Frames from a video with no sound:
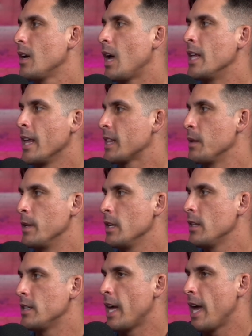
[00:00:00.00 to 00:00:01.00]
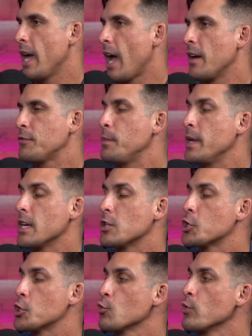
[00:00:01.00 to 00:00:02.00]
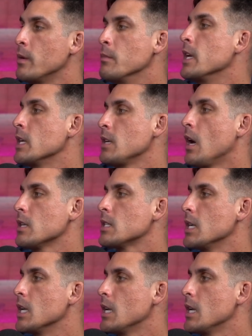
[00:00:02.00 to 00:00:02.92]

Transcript: In like the middle of the day, I have to be extremely exhausted.